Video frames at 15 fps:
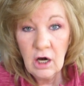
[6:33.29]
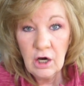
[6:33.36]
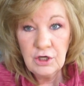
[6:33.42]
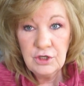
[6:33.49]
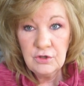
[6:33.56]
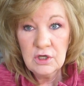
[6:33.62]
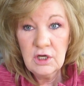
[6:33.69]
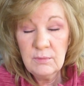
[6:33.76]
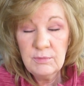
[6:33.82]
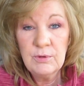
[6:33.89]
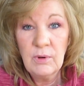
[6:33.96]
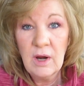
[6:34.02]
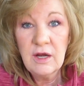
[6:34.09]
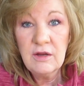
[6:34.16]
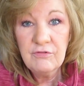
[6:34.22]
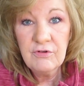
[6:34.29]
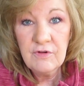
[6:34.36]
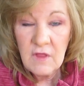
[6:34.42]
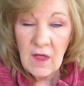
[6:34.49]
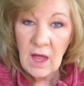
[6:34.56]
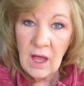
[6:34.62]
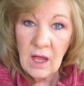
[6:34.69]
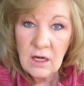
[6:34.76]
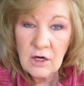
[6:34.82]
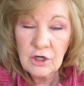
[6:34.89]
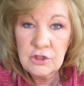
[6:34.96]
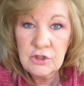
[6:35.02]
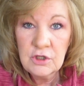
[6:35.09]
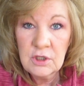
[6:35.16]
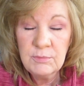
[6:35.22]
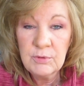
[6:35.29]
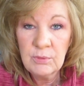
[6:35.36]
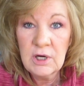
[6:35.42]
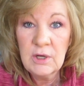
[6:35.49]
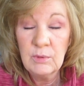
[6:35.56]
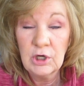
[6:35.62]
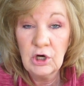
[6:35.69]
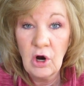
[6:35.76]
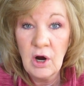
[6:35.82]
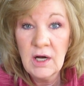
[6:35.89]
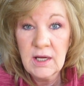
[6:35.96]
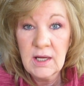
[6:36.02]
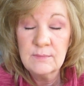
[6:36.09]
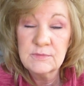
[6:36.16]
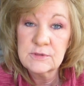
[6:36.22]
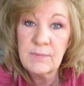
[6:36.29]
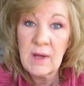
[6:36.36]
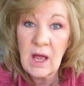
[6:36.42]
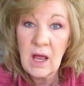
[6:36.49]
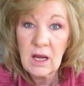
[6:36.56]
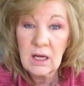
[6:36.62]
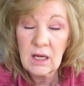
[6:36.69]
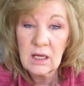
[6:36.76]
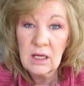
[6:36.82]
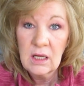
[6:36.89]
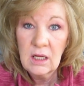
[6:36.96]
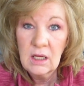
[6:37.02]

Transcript: Are you going to be ready for that? Are you going to be ready when God comes back?